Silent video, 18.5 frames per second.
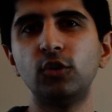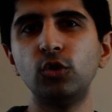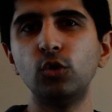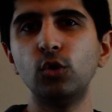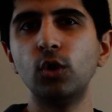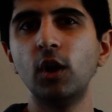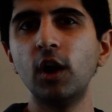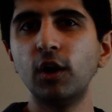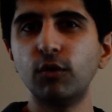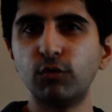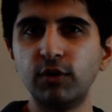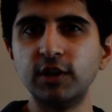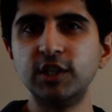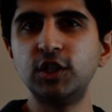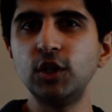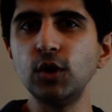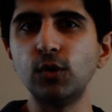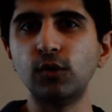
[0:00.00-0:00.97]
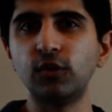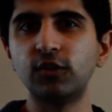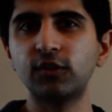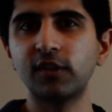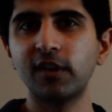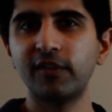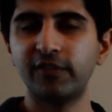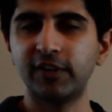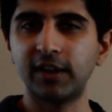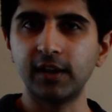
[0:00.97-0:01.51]
to
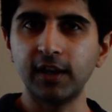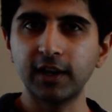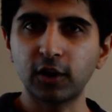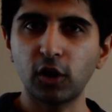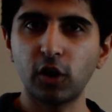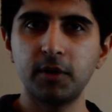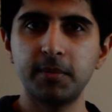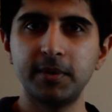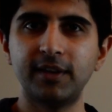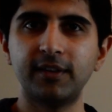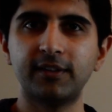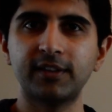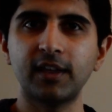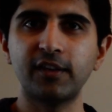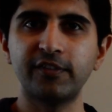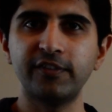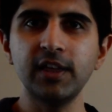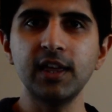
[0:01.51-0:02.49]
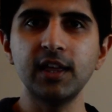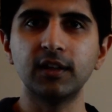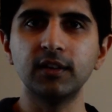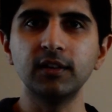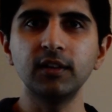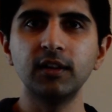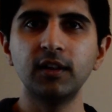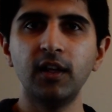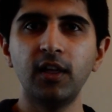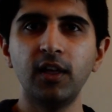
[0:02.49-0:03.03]
reduce, for the economy to
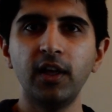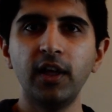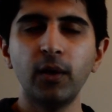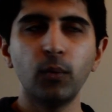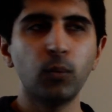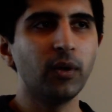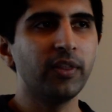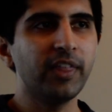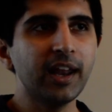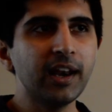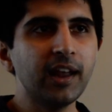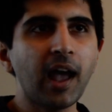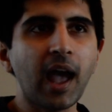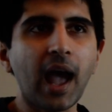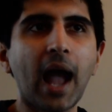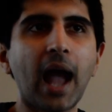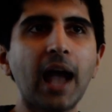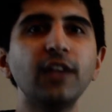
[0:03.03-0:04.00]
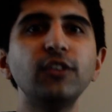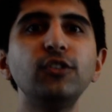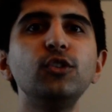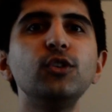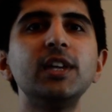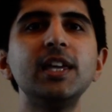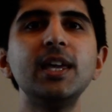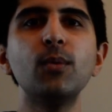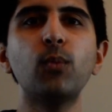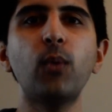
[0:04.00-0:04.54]
self-heal, well then, as you
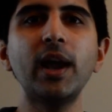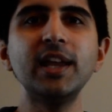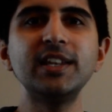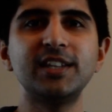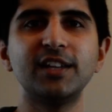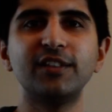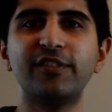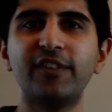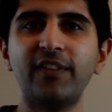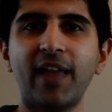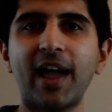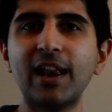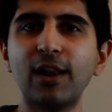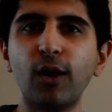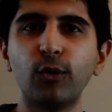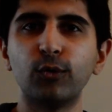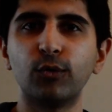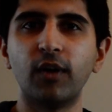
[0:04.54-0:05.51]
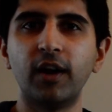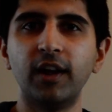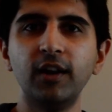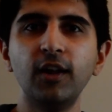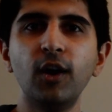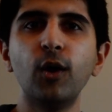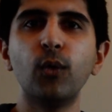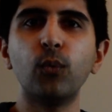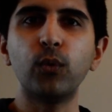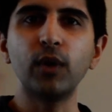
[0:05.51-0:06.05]
keep waiting for that long run,
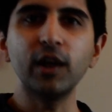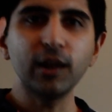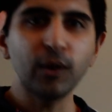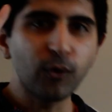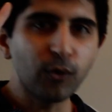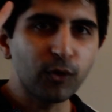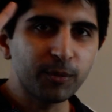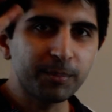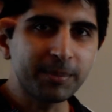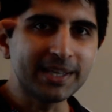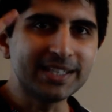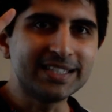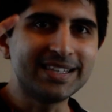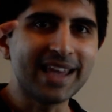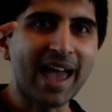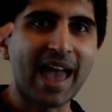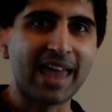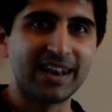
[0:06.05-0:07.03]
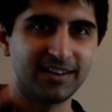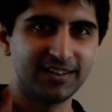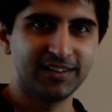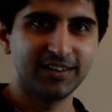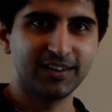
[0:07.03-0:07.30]
we'll all be dead,